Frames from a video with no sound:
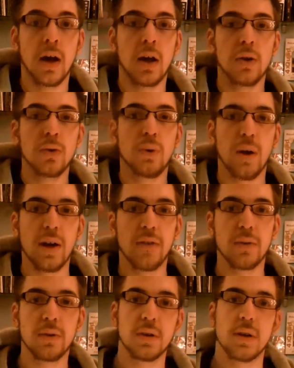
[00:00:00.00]
Hello
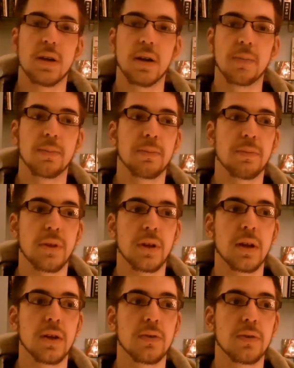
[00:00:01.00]
everyone, um,
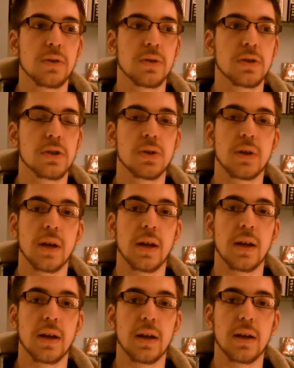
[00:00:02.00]
thank you for tuning
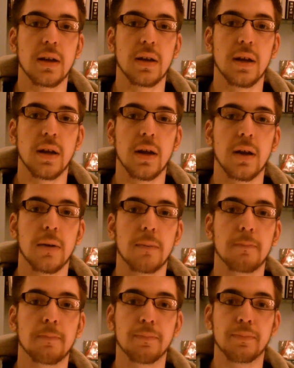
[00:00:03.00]
in again.
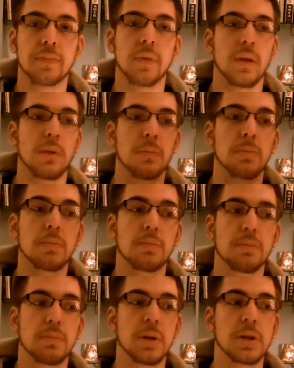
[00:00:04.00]
Um,
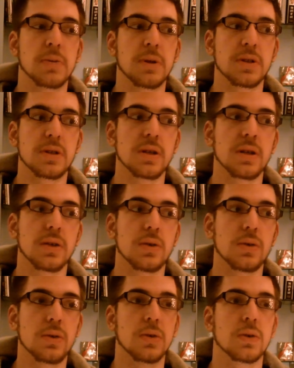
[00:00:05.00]
Peach Meister
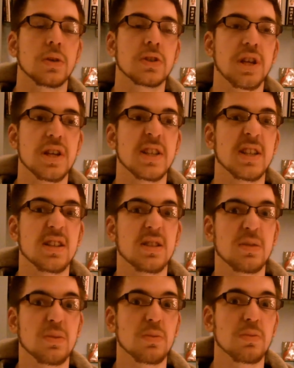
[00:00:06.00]
or
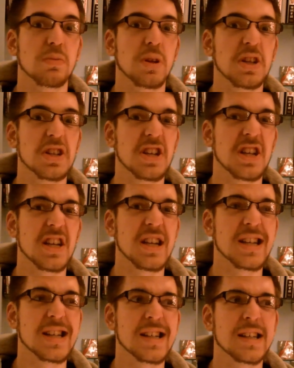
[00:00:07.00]
Jason Peachey,
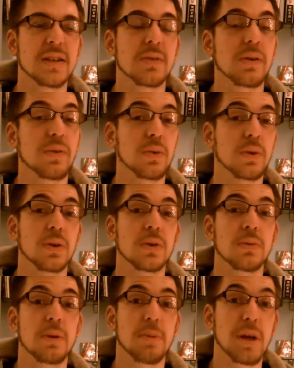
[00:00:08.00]
whatever you want to
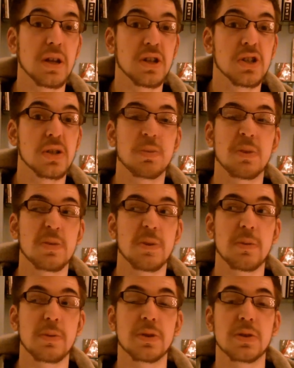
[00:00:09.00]
call me, Peach. Most
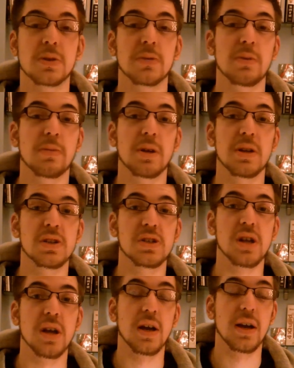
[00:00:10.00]
people just call me
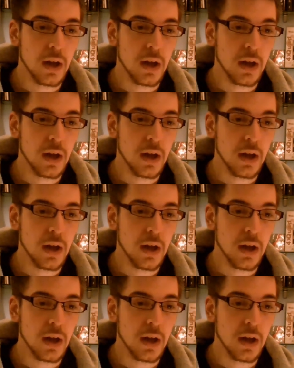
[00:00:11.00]
Peach.